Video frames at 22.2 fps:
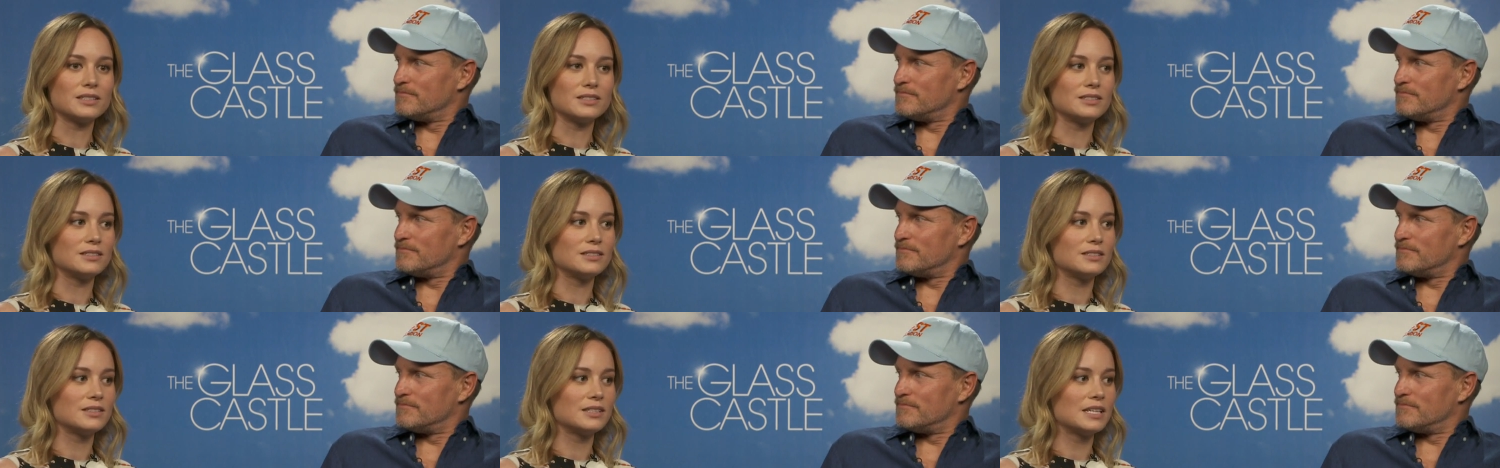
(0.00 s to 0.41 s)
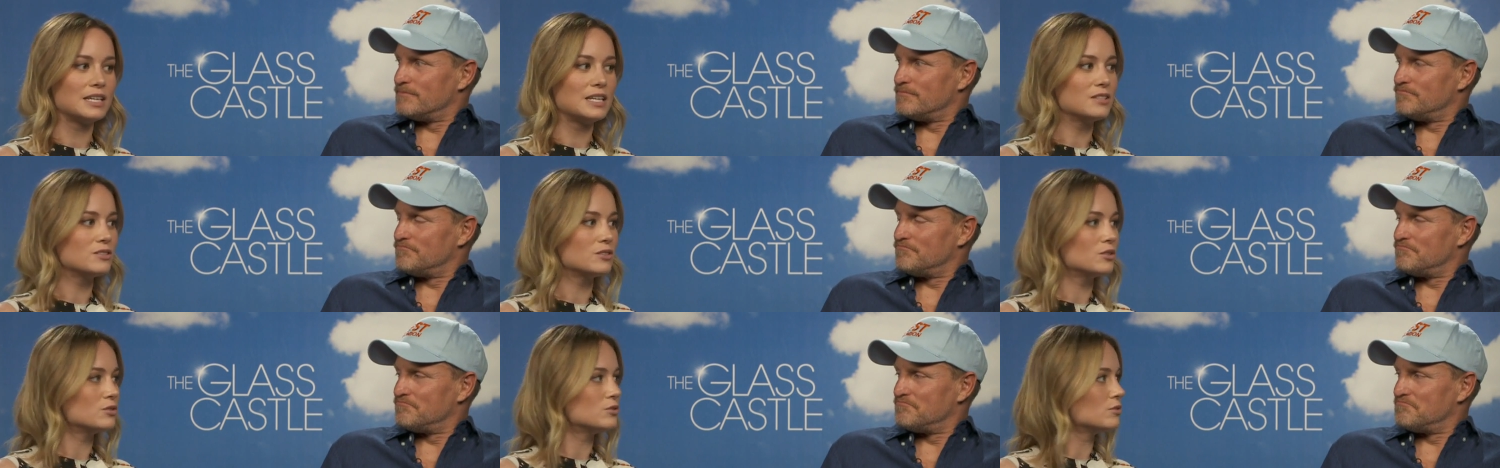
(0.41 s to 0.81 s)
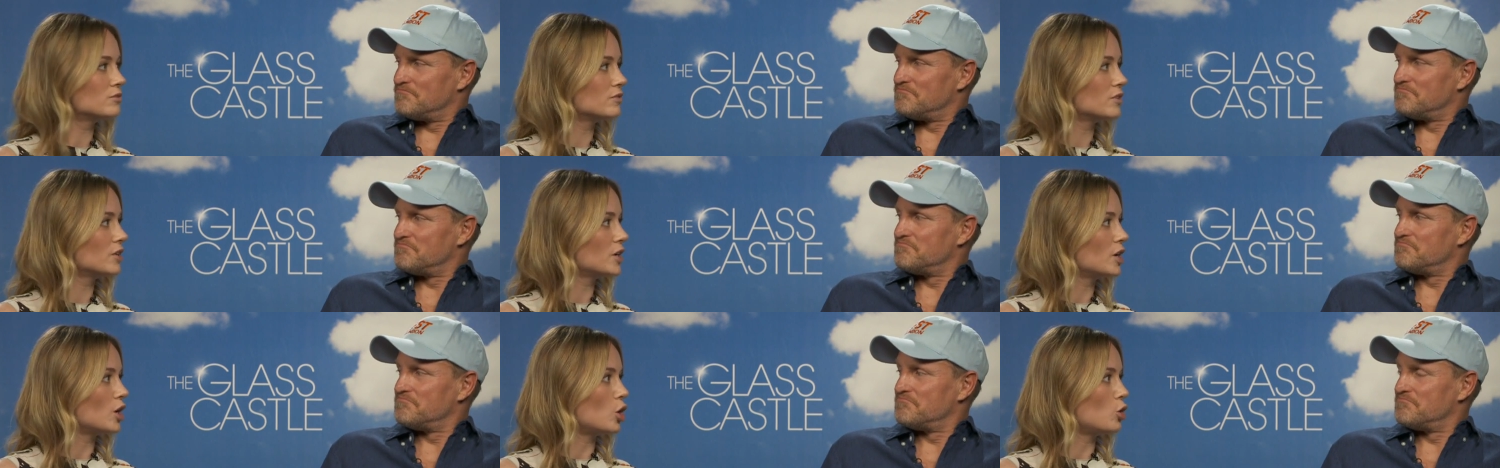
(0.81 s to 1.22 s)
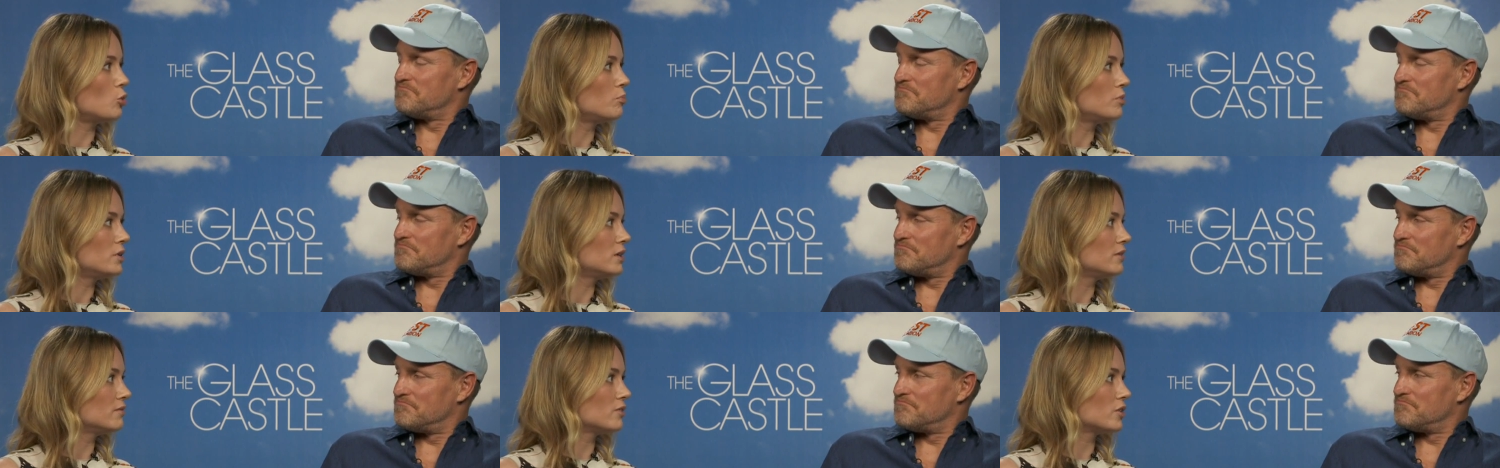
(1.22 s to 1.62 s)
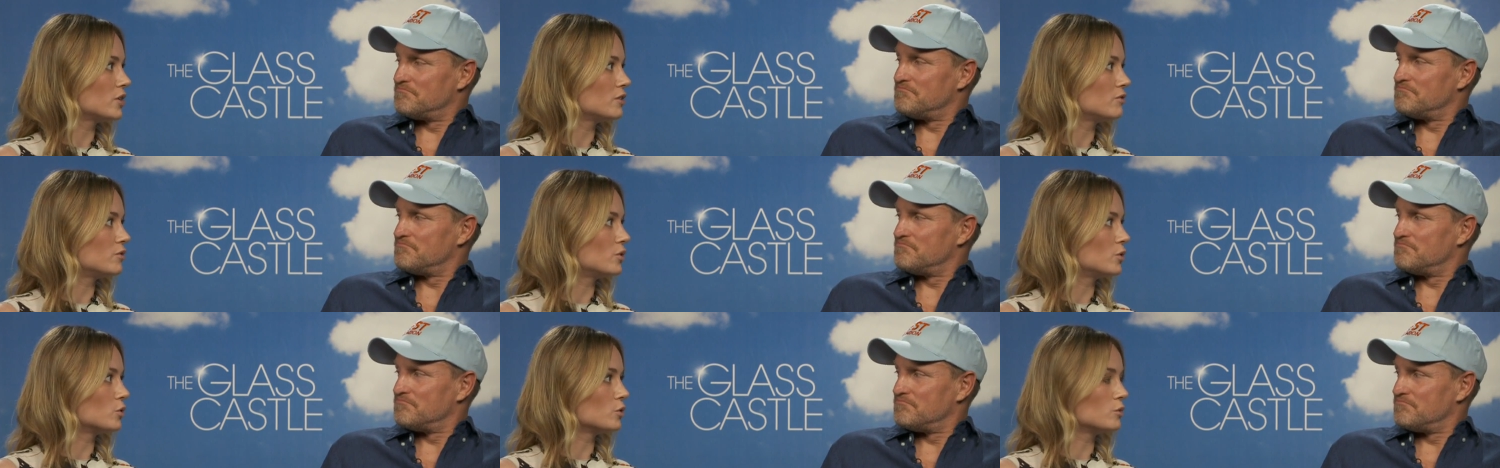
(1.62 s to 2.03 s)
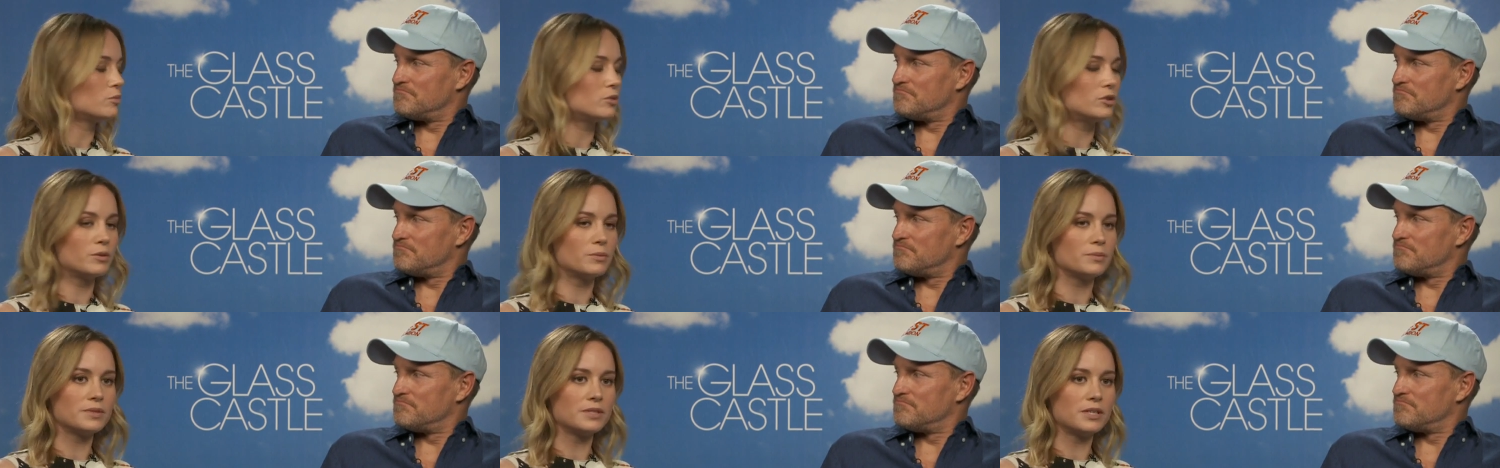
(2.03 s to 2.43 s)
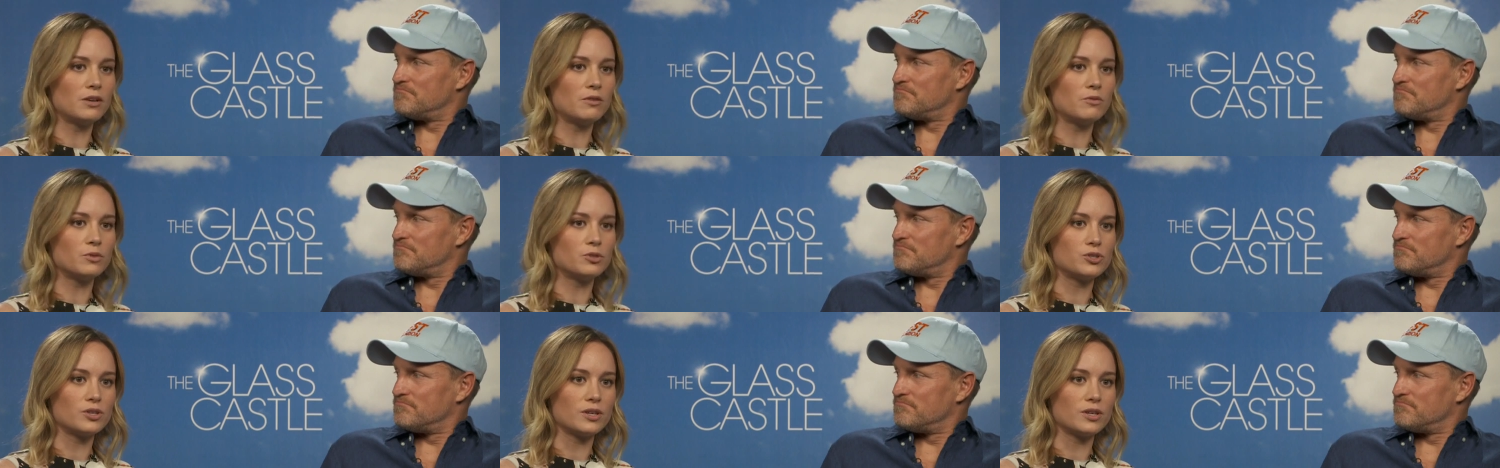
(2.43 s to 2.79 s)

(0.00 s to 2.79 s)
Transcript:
Speaker 1: And he's also very open and very vulnerable himself,